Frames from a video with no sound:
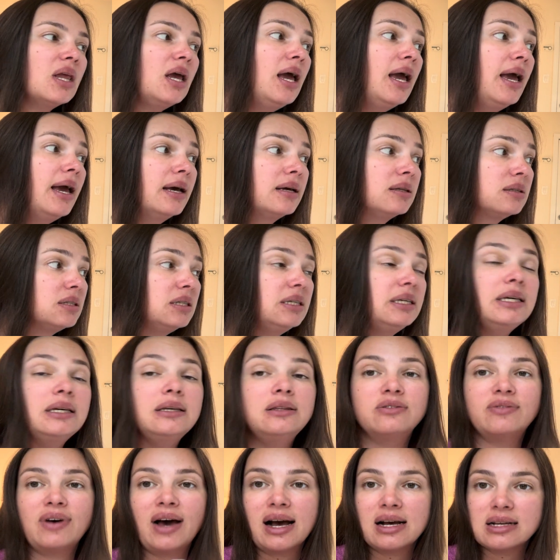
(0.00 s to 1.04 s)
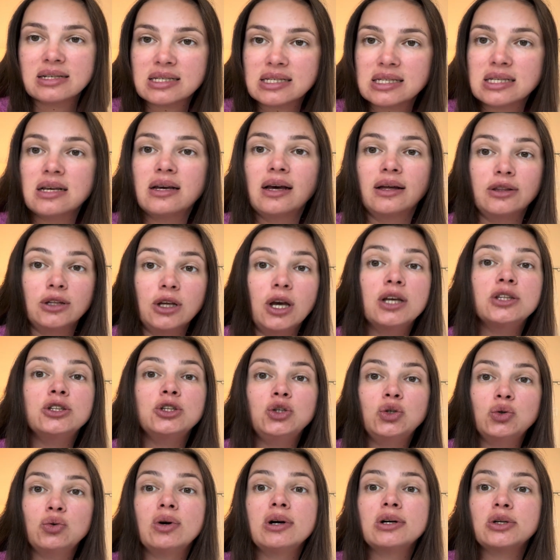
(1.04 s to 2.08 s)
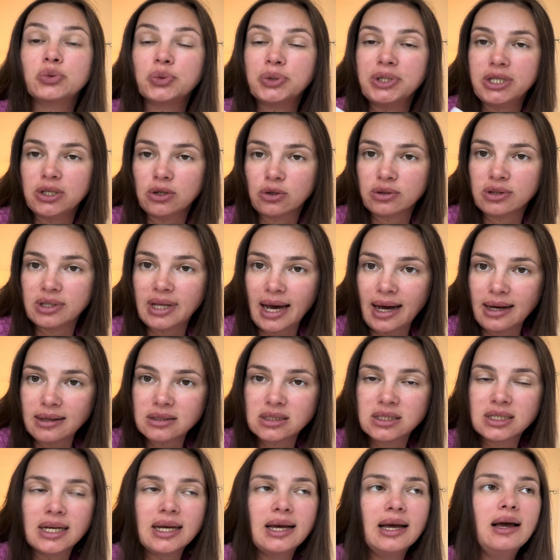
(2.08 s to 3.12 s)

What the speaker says: And he invests, and you agree on that